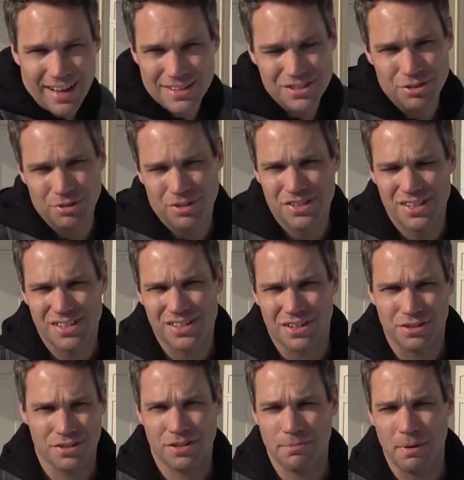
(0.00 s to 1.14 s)
as soon as it
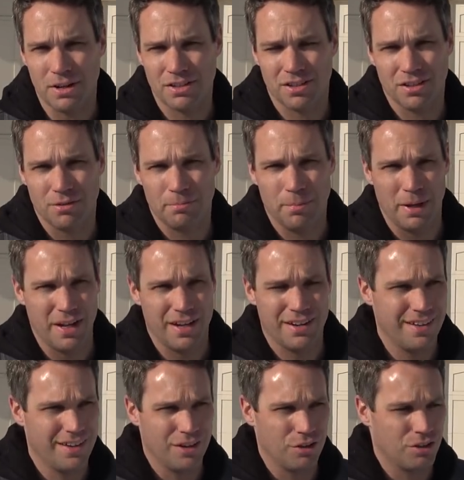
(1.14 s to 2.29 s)
starts to melt a little bit,
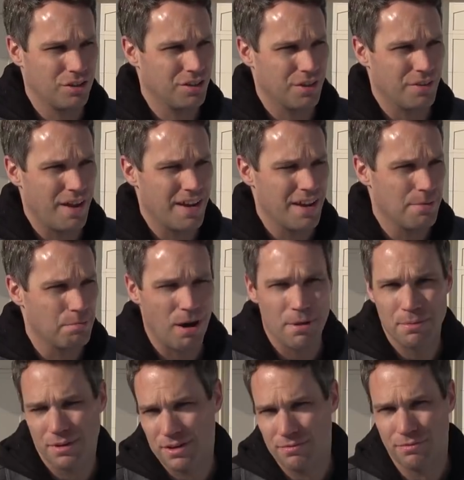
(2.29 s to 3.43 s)
it'll clear right up
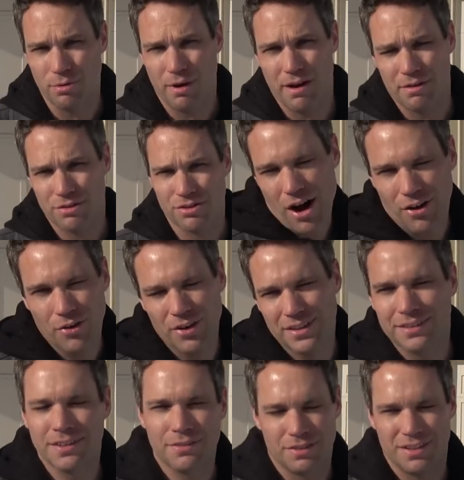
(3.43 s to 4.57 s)
probably in a few hours. I'll go ahead
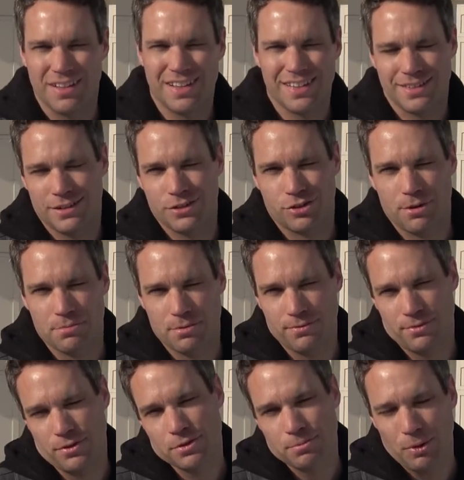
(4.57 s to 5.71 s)
and leave the link in the description
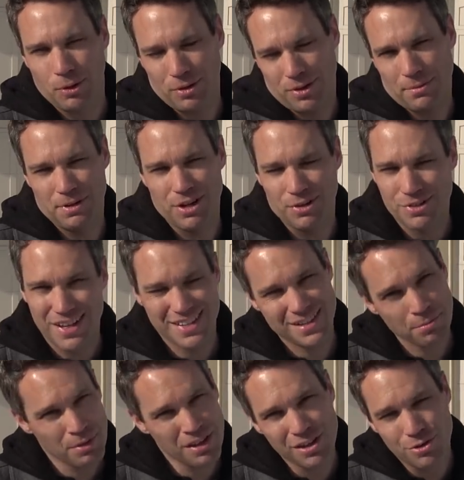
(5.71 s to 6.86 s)
for this pole. Let me know, is that
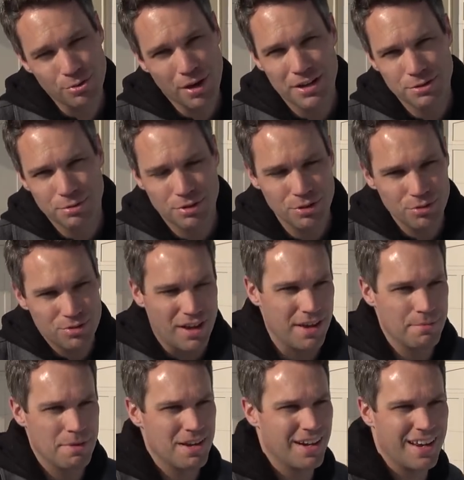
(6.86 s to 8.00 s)
something you guys would use?
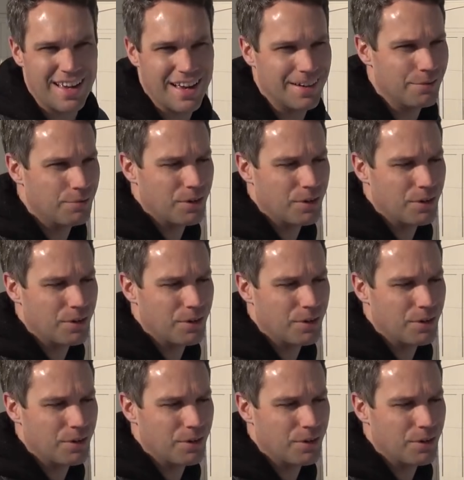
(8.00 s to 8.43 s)
I mean, I kind of